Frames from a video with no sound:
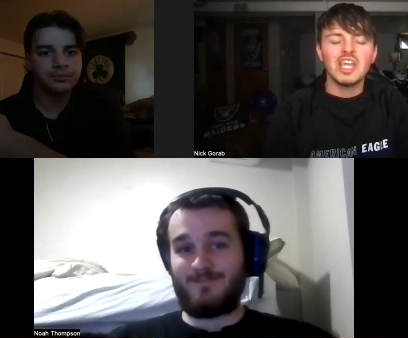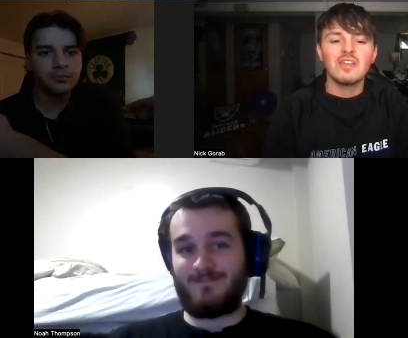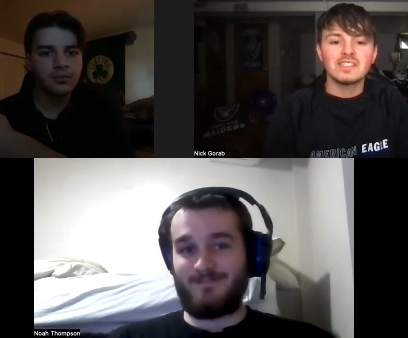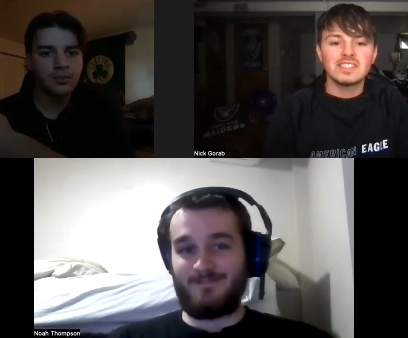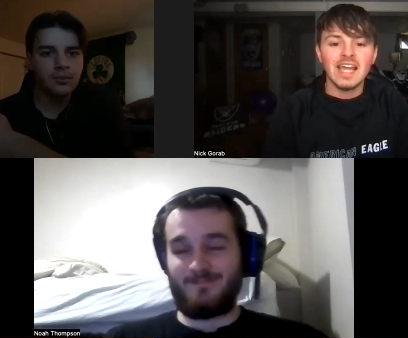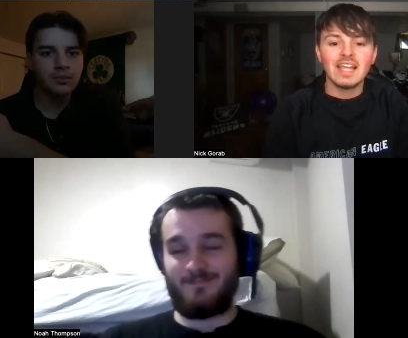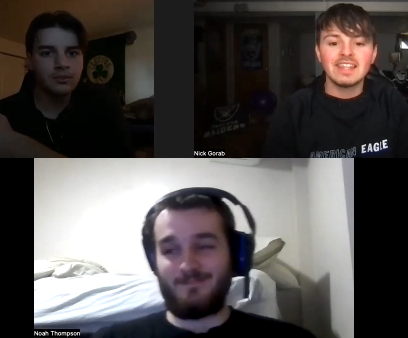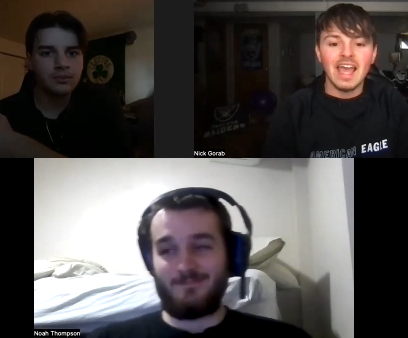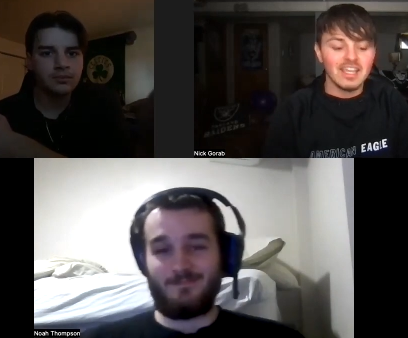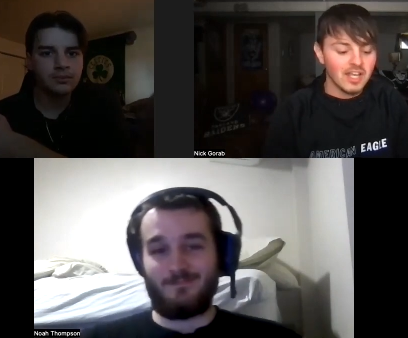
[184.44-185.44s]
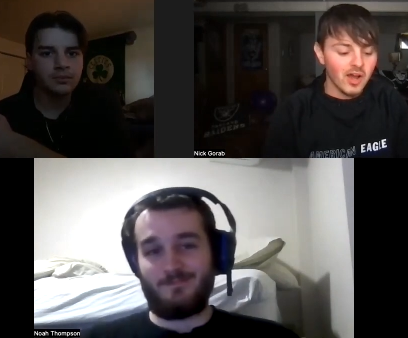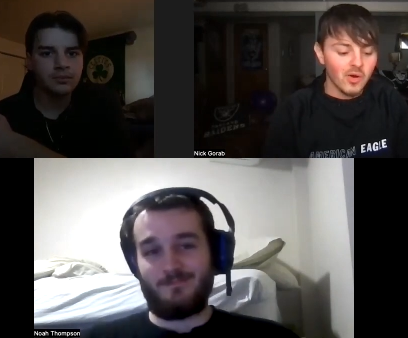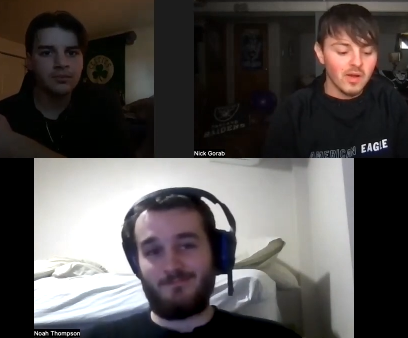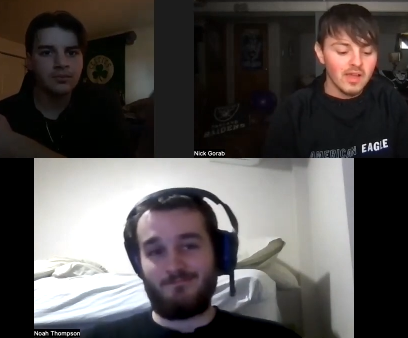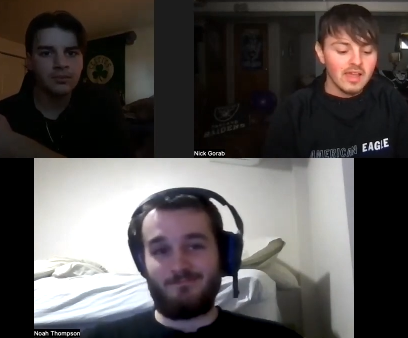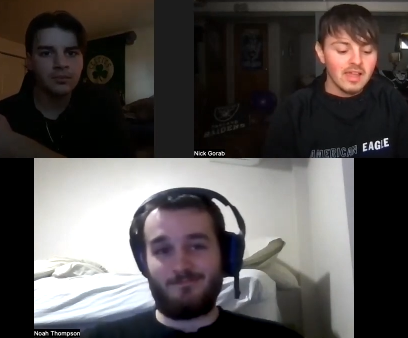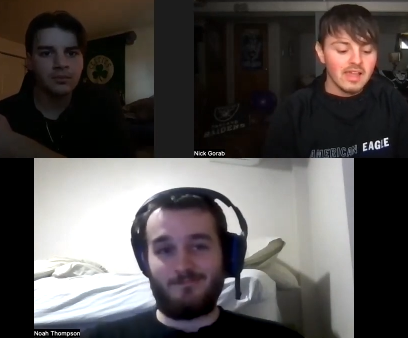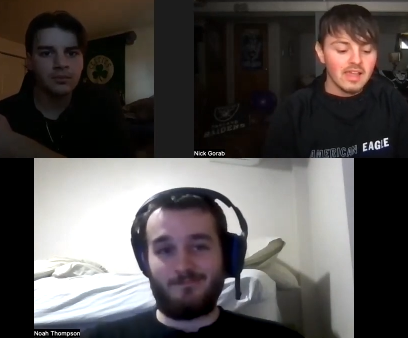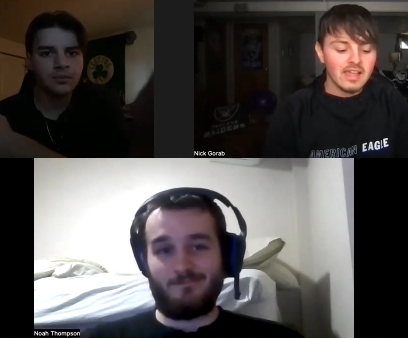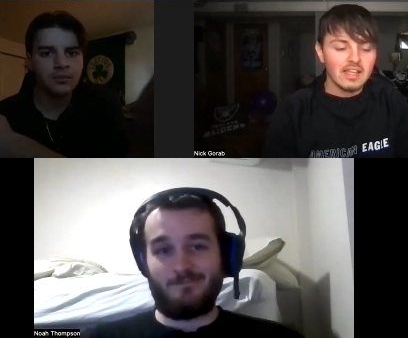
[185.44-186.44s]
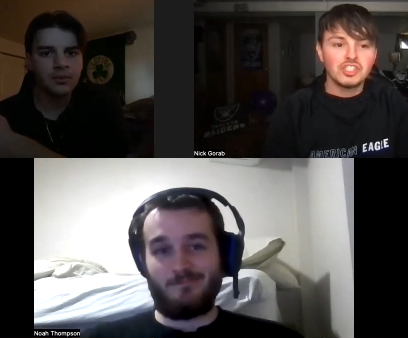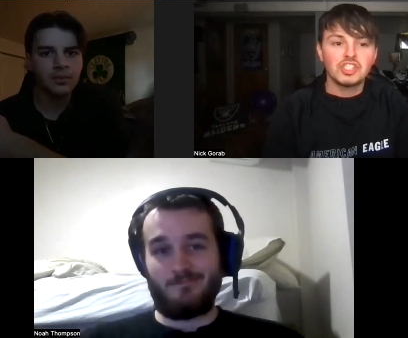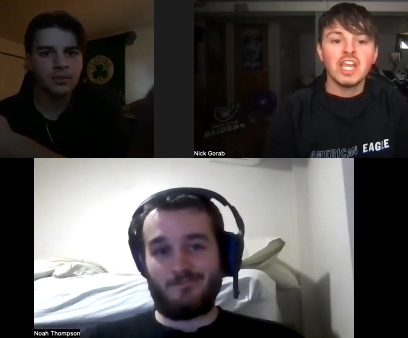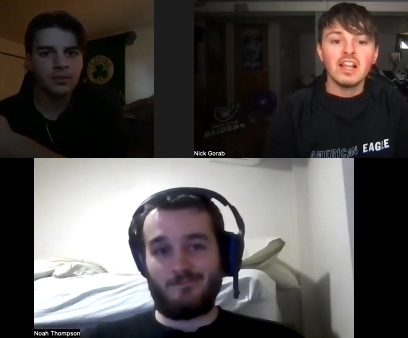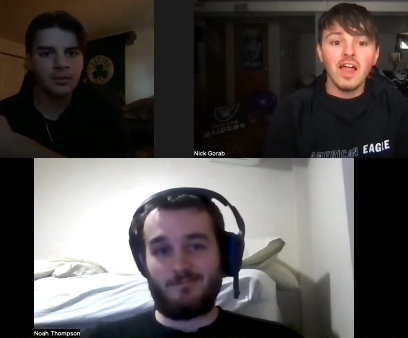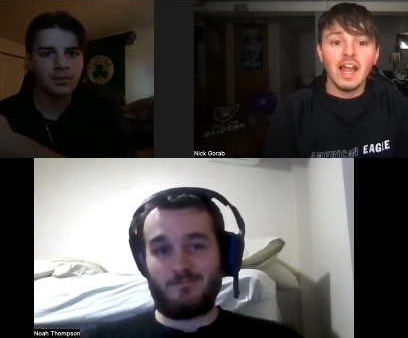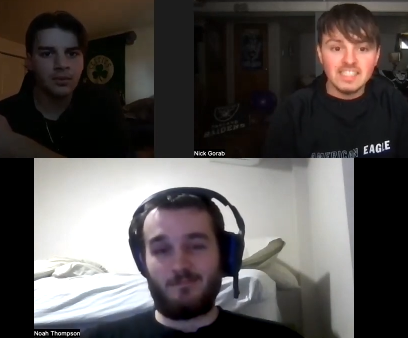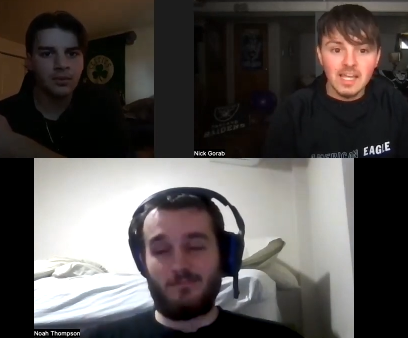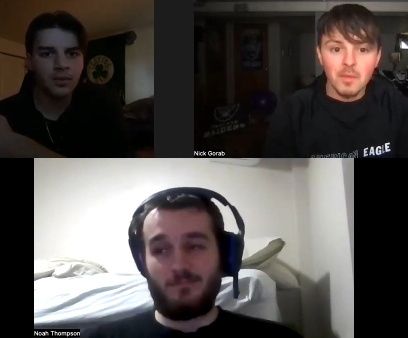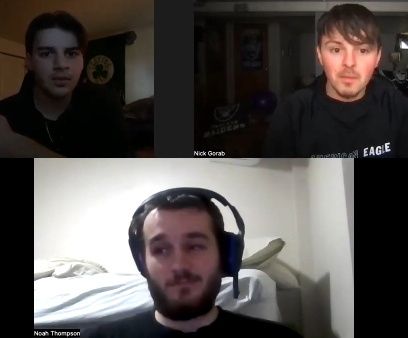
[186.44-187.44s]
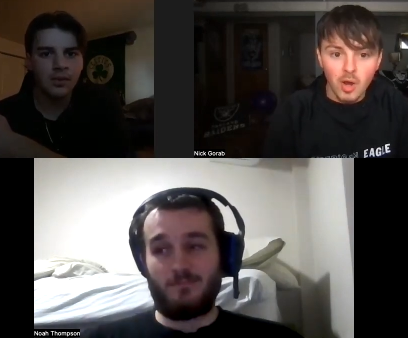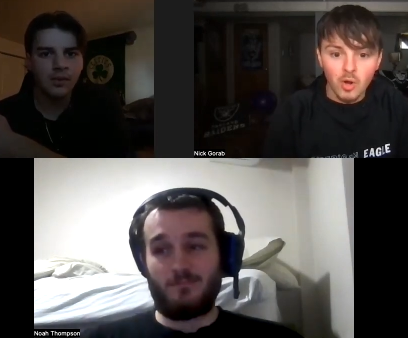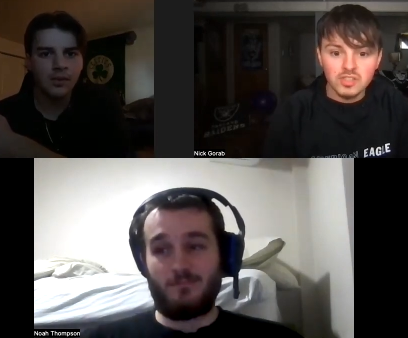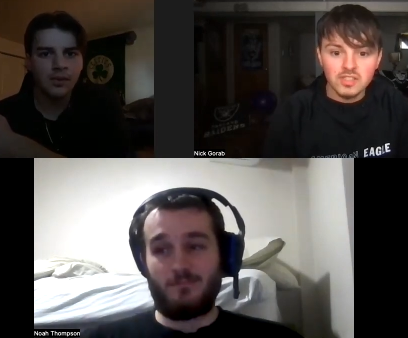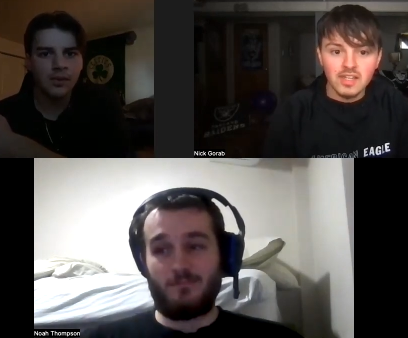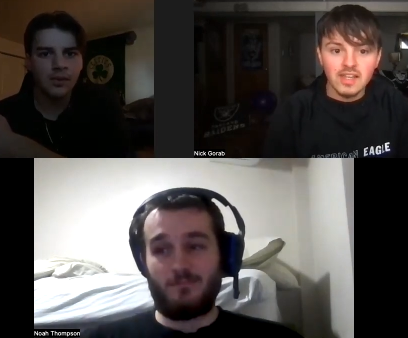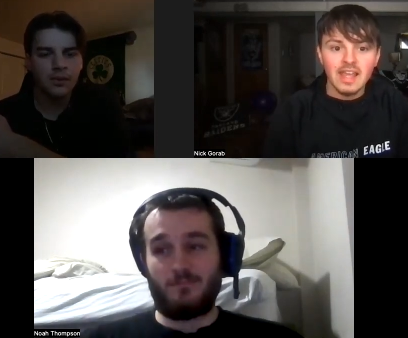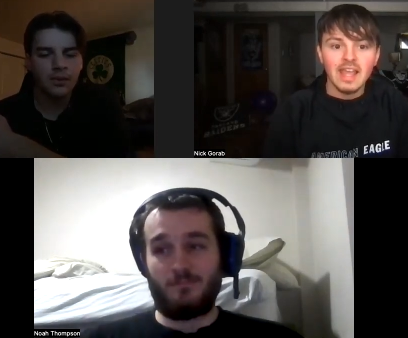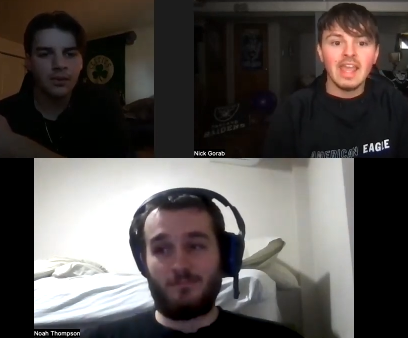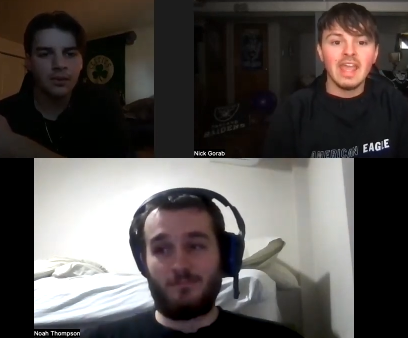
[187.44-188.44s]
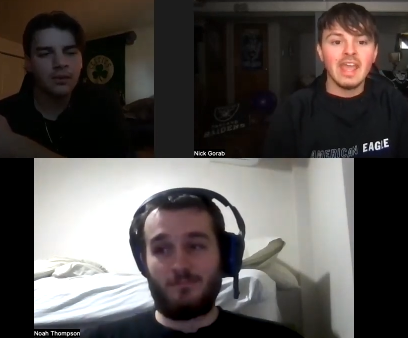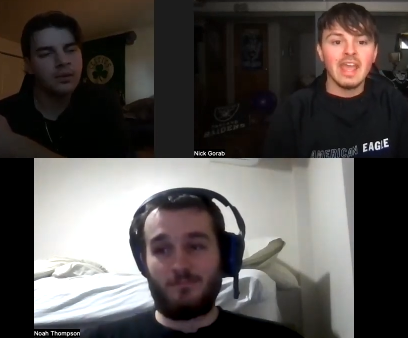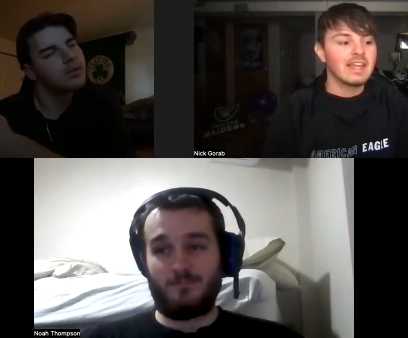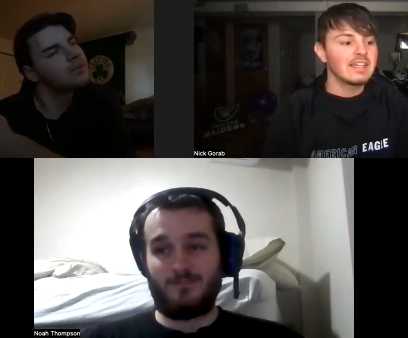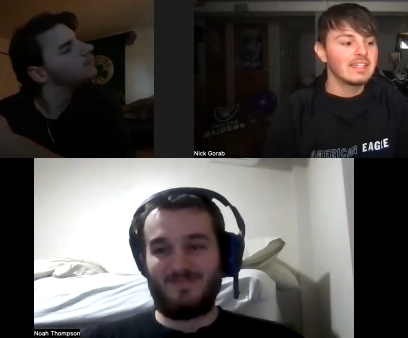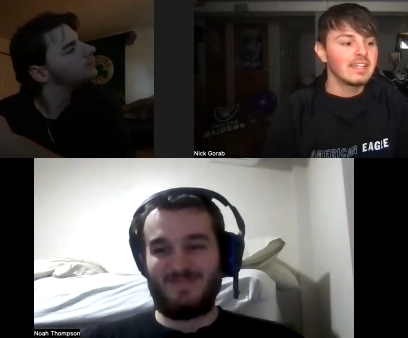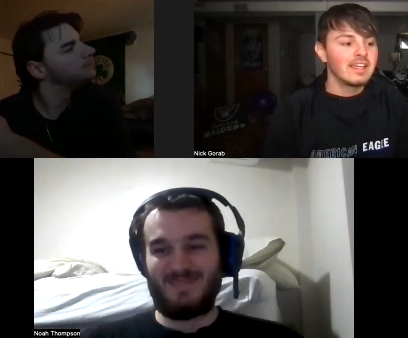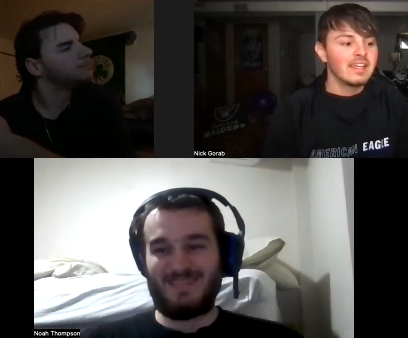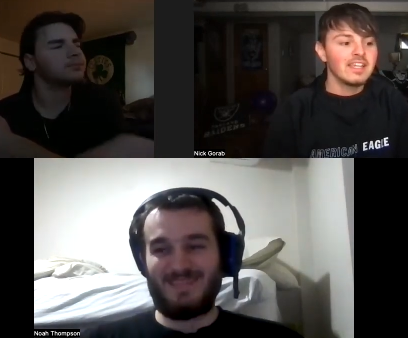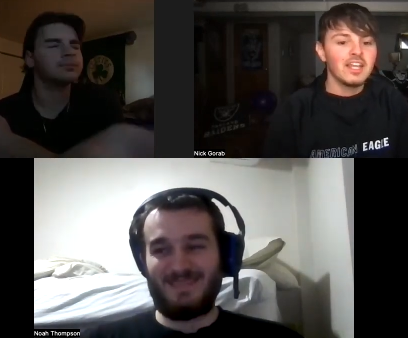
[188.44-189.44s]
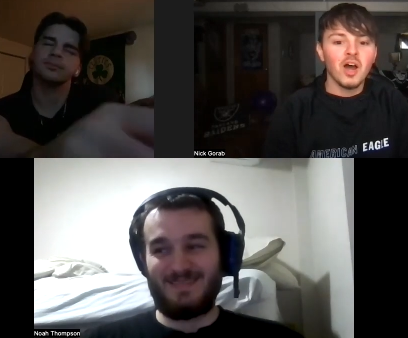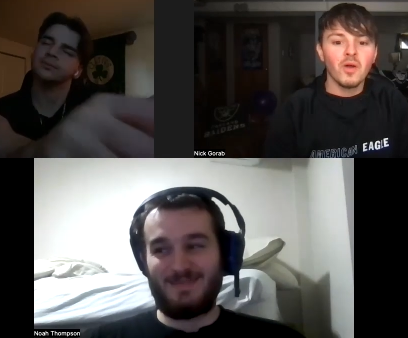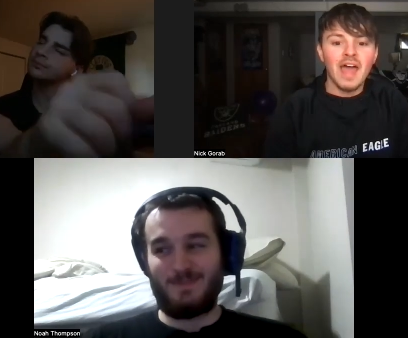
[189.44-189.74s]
Speaker 1: she even said that, you know, she likes him the most, and, you know,